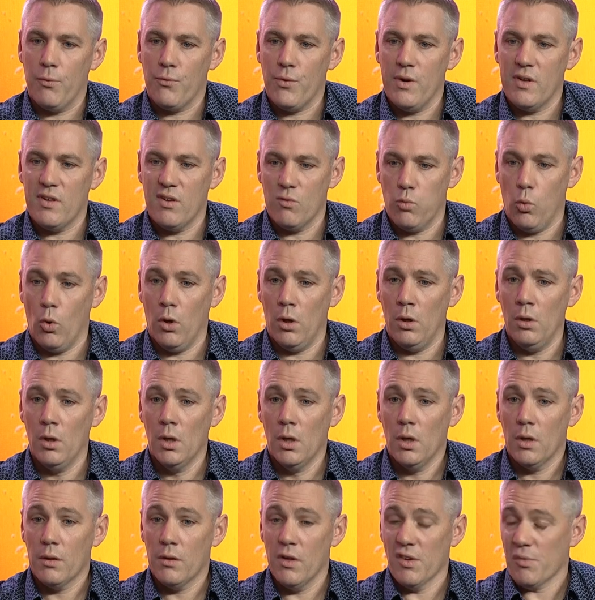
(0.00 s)
of reasons. One,
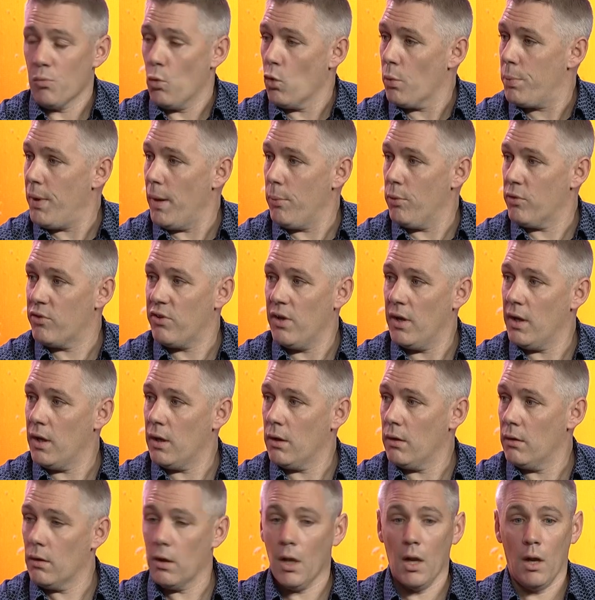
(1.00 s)
there's more people
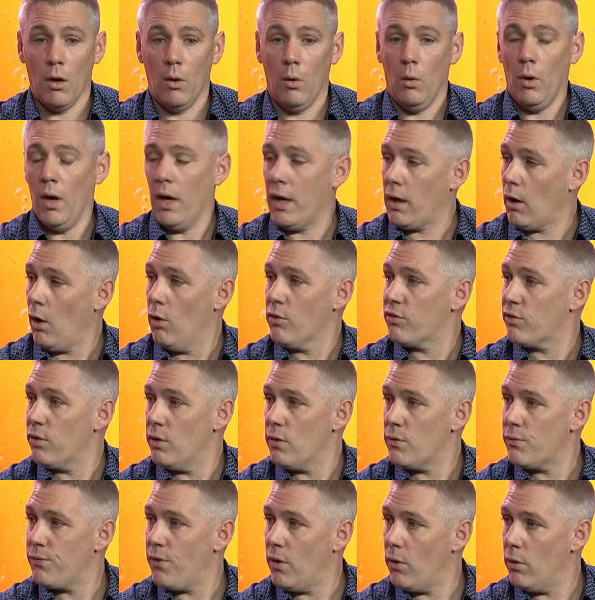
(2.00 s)
sitting, close to
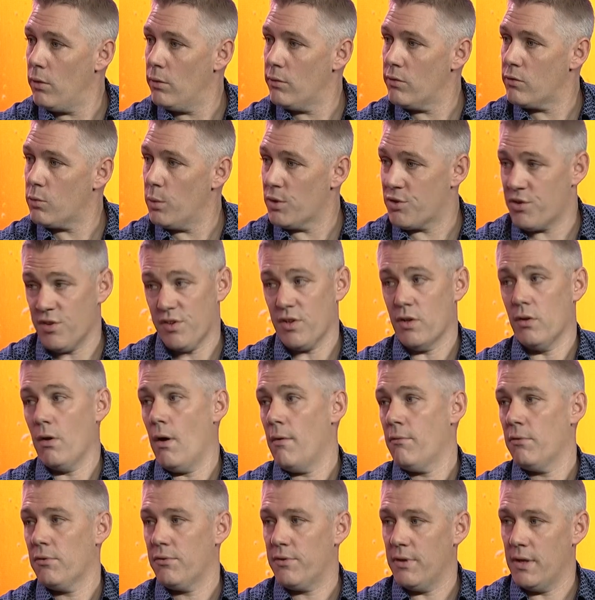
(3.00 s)
their phones, which is a
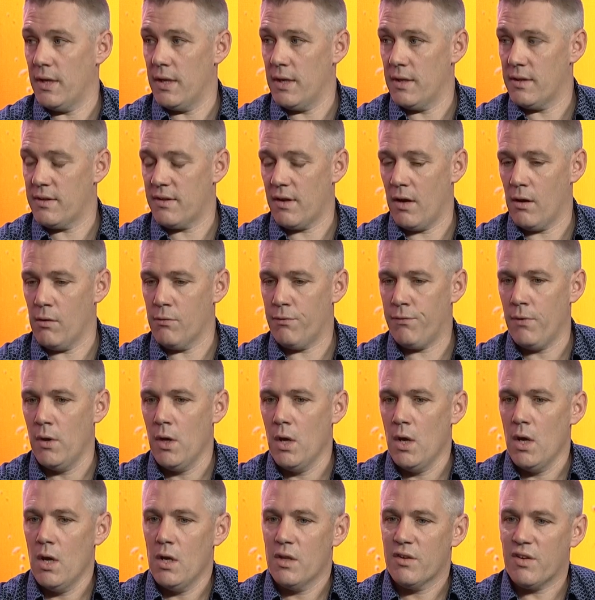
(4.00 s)
novelty in itself.
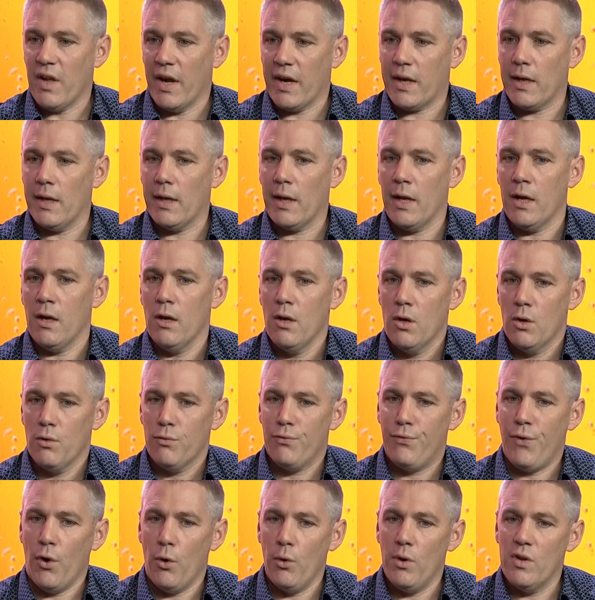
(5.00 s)
Secondly,
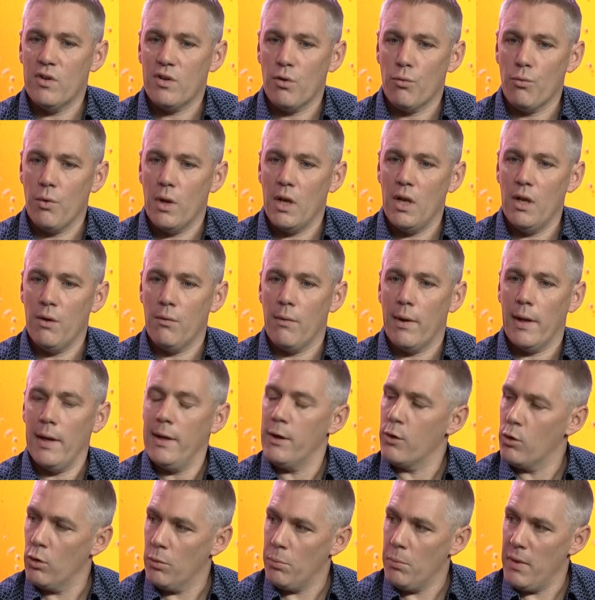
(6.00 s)
phone is a really, really
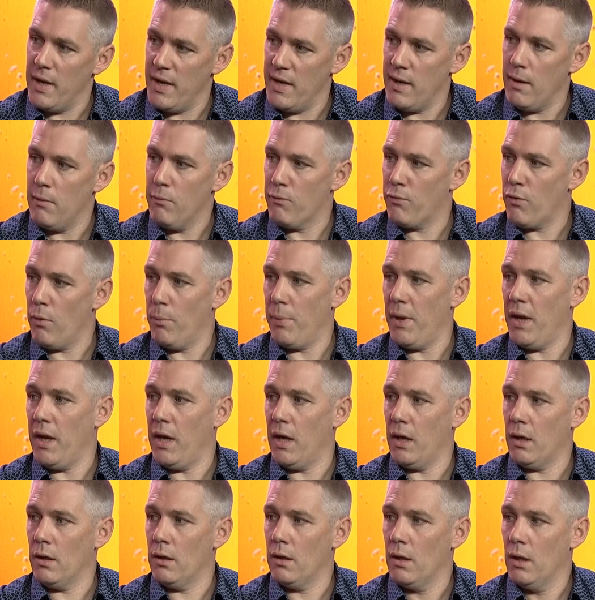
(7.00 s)
good medium for
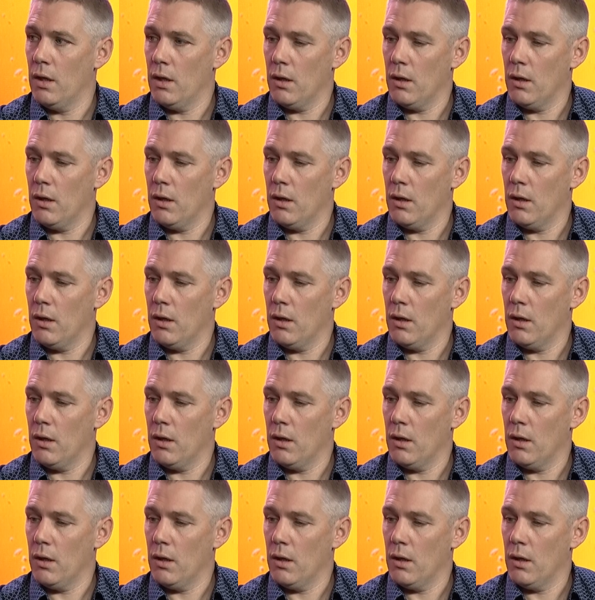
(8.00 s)
being,